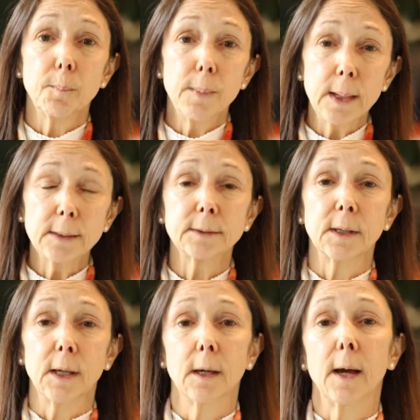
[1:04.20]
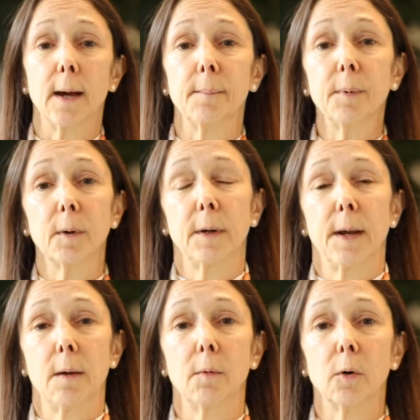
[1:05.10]
mixed income
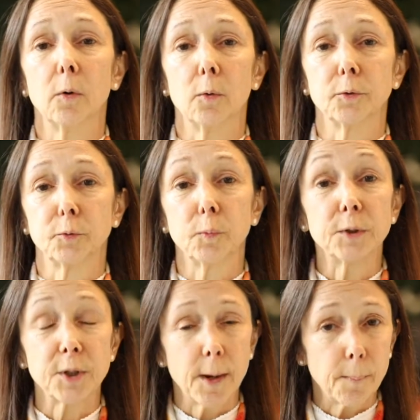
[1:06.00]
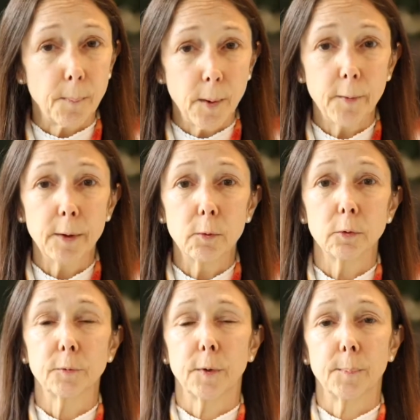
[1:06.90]
neighborhoods, which are very
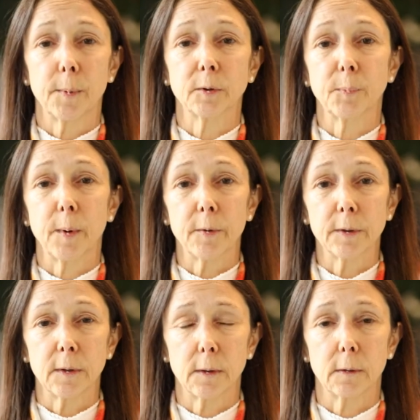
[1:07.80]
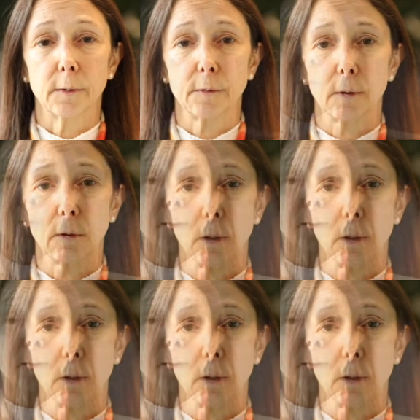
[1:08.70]
good for prosperity in the city.